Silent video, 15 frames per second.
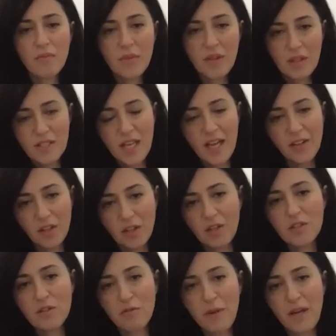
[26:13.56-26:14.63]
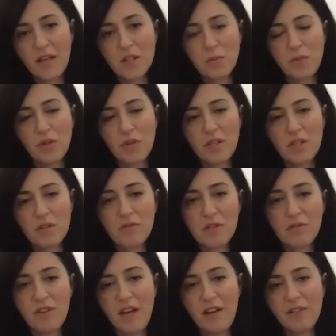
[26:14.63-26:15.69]
the 10 years of my experience of
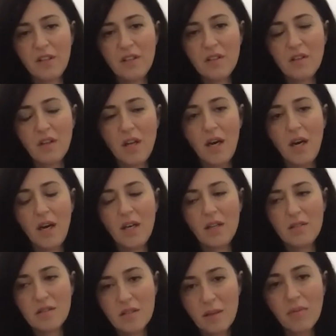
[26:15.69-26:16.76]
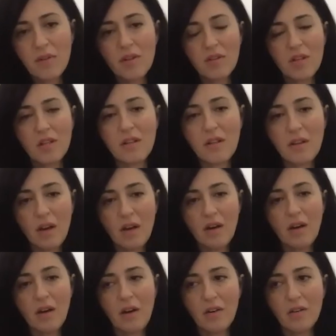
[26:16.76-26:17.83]
surviving is something that
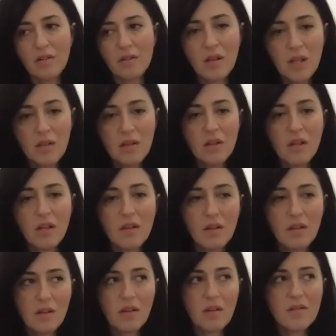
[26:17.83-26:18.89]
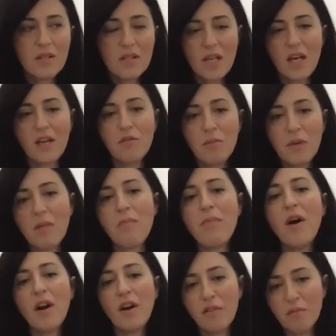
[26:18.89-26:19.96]
are inside of me, a
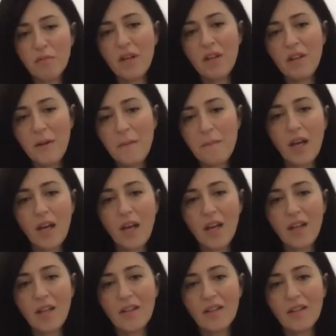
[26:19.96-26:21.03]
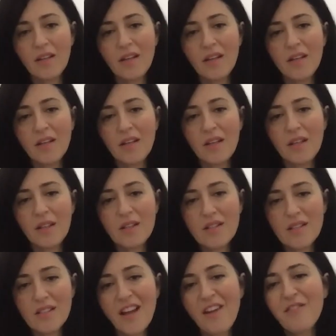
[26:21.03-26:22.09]
part of me, and
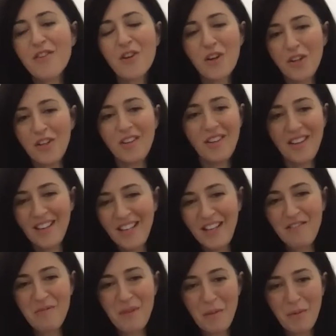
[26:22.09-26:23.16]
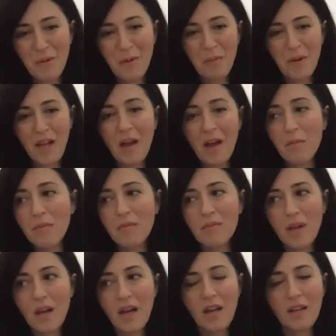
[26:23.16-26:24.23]
it's never gonna leave me. Probably I'm